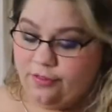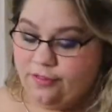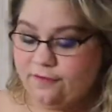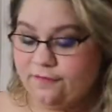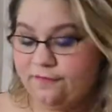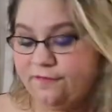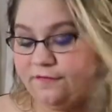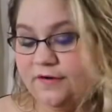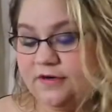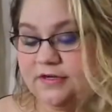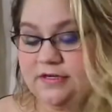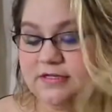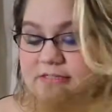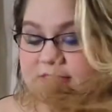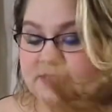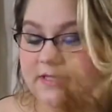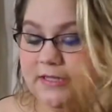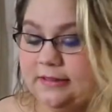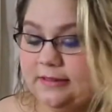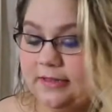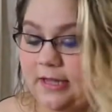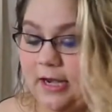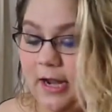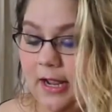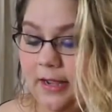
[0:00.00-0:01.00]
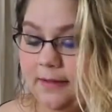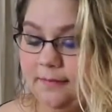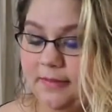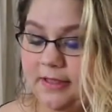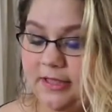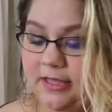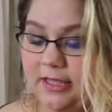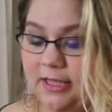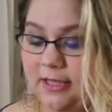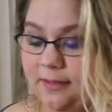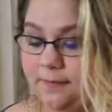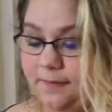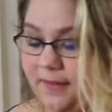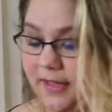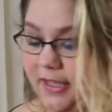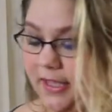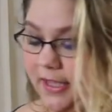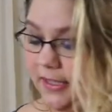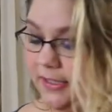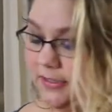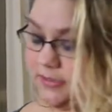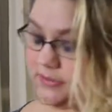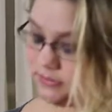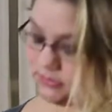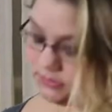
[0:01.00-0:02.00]
the first thing that I'm
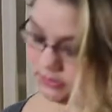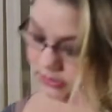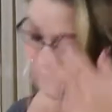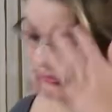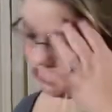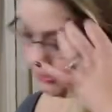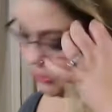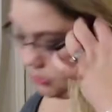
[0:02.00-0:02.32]
keeping is this